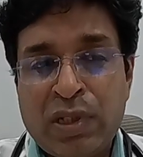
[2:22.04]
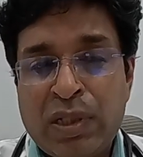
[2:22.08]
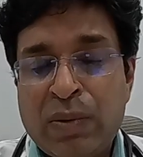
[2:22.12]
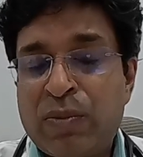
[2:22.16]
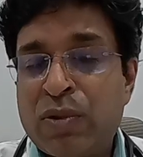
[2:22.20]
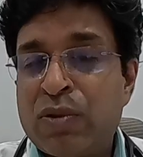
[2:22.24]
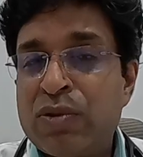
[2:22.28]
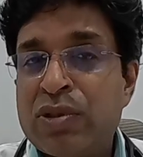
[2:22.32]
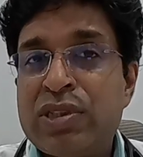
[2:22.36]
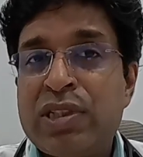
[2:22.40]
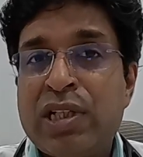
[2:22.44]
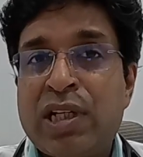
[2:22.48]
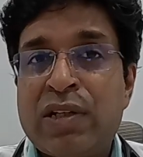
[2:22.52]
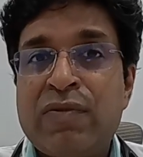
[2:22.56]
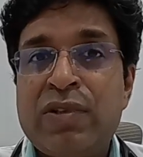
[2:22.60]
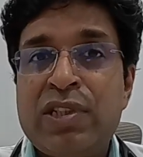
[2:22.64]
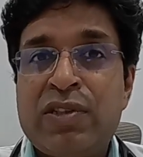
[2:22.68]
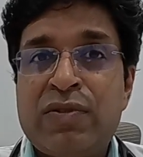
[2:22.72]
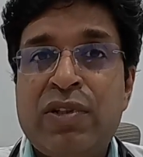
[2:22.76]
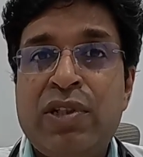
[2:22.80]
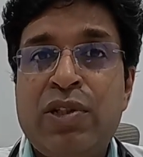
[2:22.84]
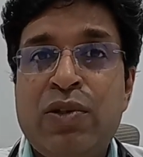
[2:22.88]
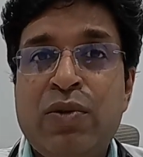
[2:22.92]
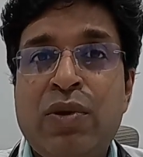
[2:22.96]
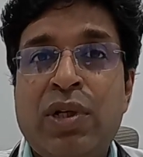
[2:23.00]
procedure which
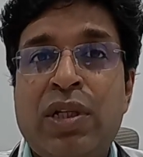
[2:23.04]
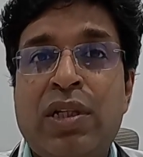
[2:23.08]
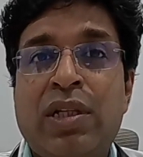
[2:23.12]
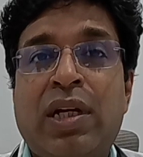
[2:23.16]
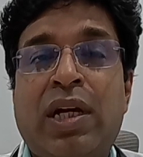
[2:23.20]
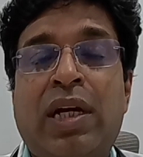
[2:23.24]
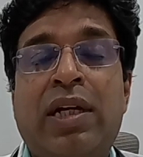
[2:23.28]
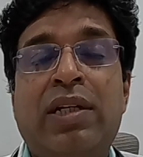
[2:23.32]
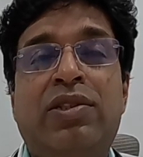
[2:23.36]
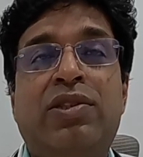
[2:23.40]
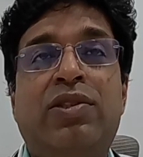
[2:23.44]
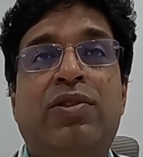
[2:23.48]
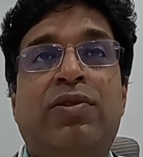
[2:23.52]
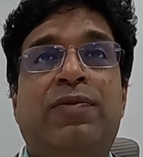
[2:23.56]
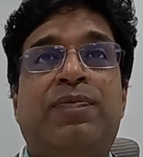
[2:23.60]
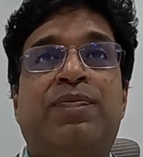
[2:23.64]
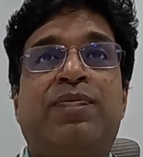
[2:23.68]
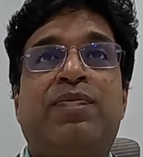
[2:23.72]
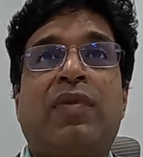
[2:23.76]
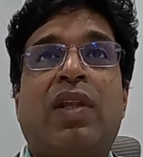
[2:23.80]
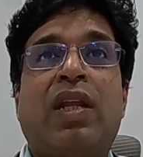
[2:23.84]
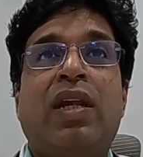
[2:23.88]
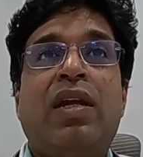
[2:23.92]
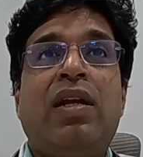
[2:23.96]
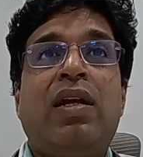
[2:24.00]
we do in the ICU.
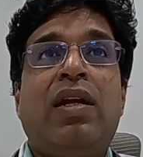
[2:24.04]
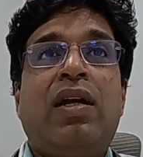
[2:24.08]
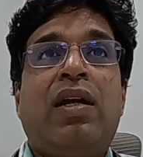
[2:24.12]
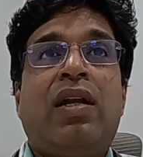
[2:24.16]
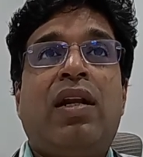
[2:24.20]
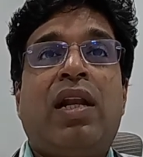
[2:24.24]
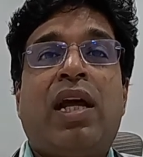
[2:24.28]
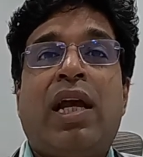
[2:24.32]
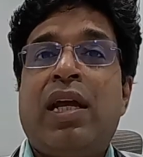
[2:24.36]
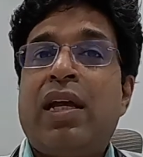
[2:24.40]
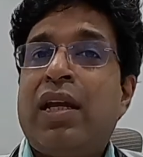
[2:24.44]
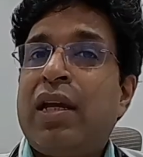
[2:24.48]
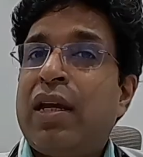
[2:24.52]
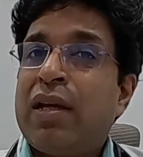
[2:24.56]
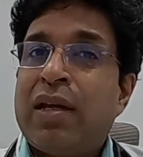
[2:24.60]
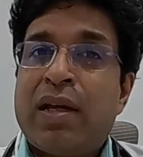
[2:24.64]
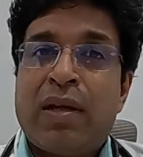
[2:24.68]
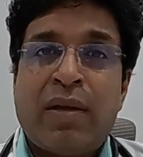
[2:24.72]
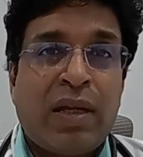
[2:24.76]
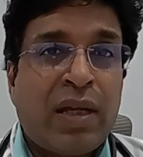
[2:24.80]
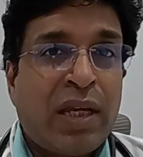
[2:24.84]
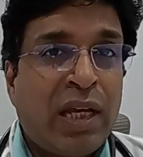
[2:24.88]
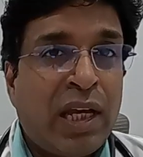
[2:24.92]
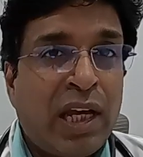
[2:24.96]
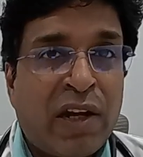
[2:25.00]
Like
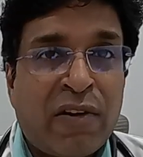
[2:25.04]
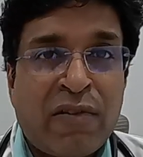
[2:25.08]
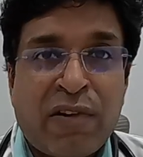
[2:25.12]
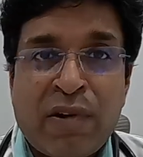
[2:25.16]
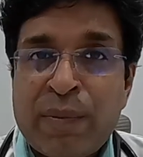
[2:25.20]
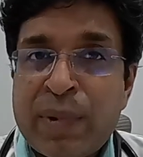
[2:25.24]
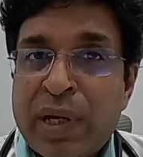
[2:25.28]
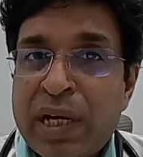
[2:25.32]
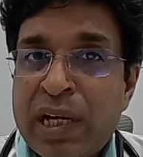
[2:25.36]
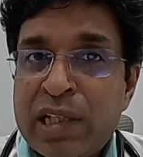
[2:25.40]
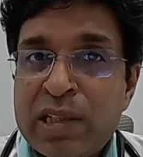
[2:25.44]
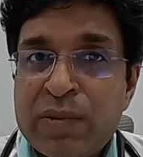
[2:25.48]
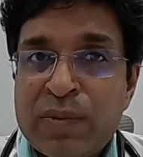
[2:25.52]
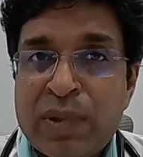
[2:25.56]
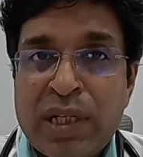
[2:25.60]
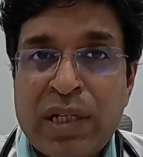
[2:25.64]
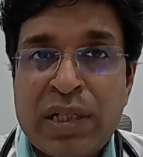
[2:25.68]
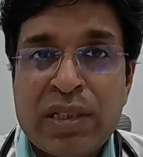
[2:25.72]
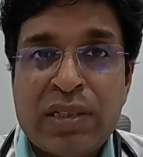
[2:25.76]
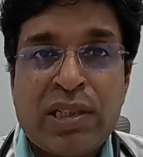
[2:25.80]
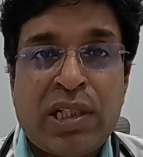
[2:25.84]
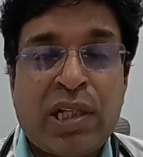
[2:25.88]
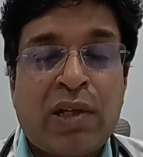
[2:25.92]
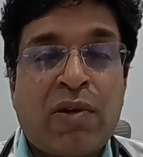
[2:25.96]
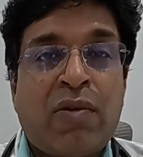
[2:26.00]
airway management
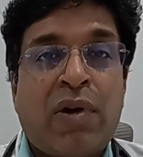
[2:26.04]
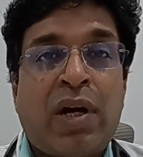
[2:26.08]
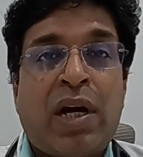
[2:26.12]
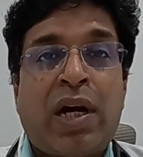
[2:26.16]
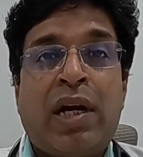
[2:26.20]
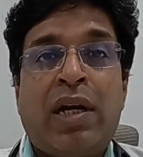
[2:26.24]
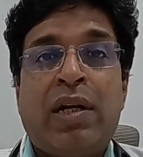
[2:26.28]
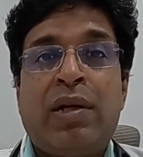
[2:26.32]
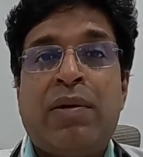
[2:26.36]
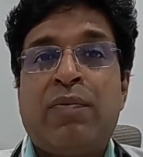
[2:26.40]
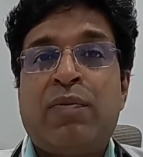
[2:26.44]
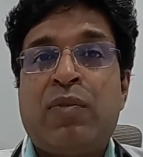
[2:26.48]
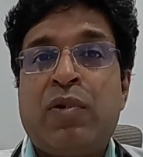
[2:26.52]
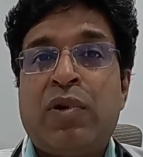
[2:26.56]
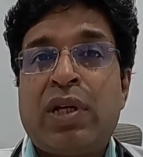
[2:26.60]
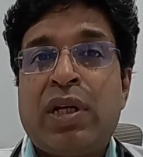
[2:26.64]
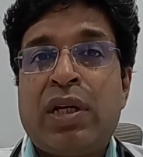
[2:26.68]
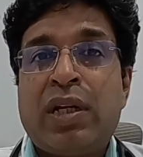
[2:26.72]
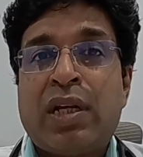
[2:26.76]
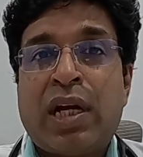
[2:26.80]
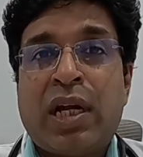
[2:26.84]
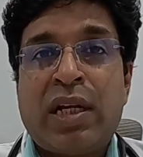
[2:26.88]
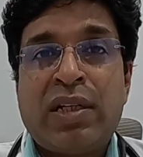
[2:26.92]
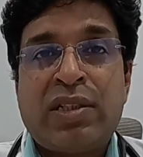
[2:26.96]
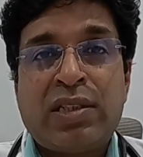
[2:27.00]
is required, putting
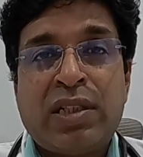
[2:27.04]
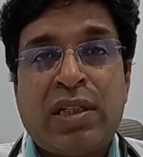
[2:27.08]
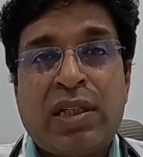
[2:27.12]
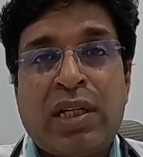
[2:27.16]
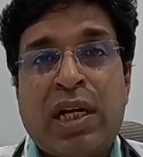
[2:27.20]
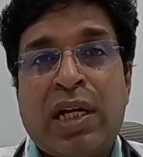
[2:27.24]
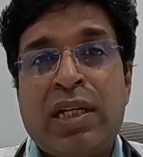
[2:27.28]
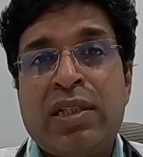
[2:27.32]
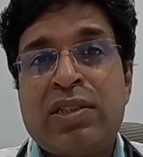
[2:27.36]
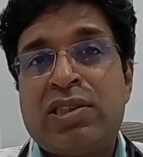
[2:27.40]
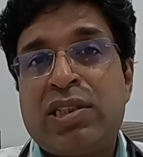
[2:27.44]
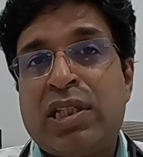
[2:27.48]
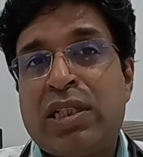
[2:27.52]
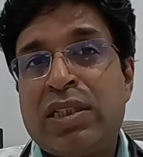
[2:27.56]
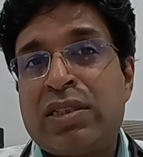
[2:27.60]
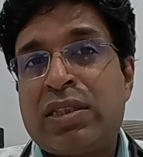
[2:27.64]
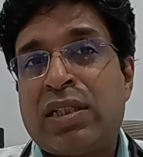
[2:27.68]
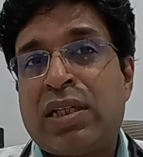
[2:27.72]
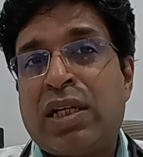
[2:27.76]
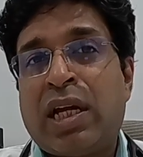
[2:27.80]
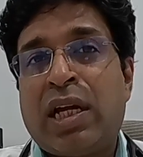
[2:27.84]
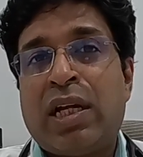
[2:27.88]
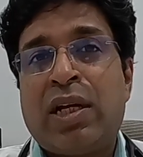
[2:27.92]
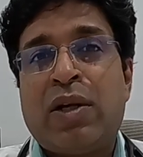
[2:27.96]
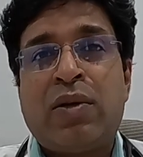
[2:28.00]
an artery line,
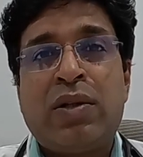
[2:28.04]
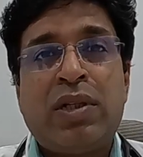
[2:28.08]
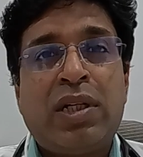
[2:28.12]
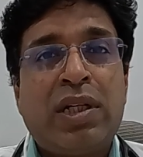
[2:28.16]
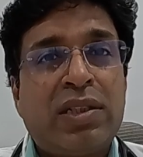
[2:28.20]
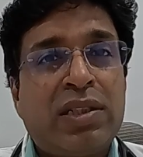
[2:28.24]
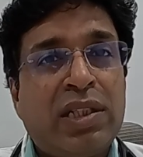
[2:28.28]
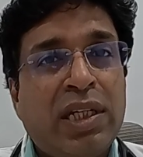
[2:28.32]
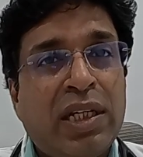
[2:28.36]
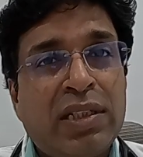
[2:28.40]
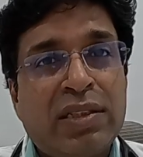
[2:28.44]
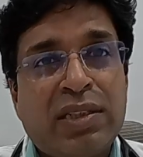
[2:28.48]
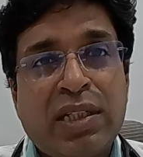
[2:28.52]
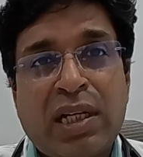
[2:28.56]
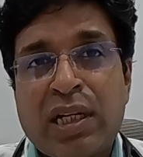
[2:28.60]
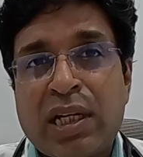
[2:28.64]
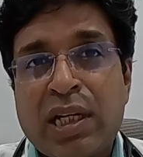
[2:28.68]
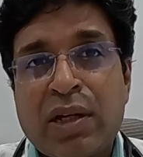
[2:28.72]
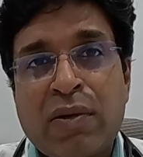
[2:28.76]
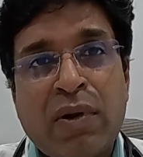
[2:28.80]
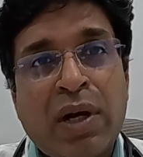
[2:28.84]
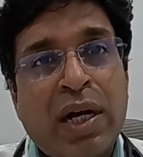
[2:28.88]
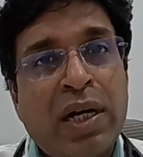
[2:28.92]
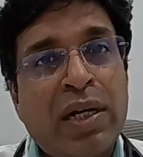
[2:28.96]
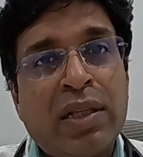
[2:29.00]
central line, other things are
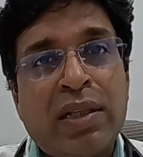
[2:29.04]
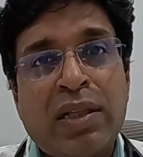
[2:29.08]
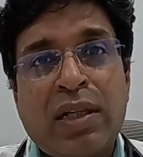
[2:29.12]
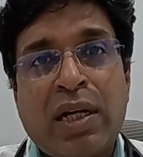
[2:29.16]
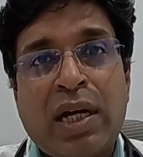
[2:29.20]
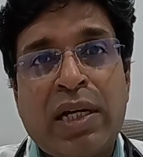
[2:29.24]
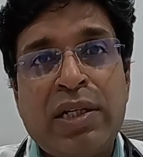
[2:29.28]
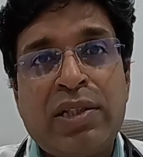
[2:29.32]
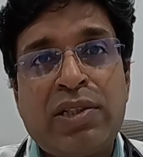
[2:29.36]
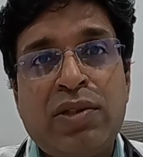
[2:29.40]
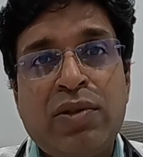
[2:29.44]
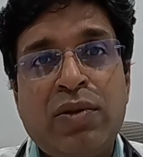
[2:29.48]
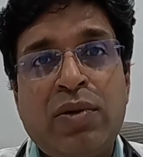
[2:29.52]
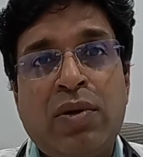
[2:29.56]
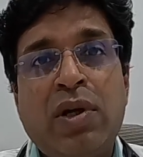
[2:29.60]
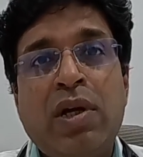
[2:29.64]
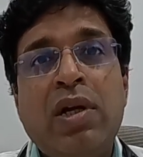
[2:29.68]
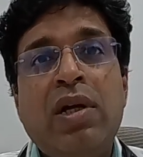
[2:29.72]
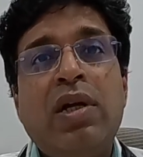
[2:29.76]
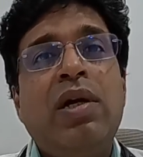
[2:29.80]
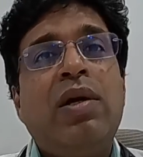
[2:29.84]
required in the ICU.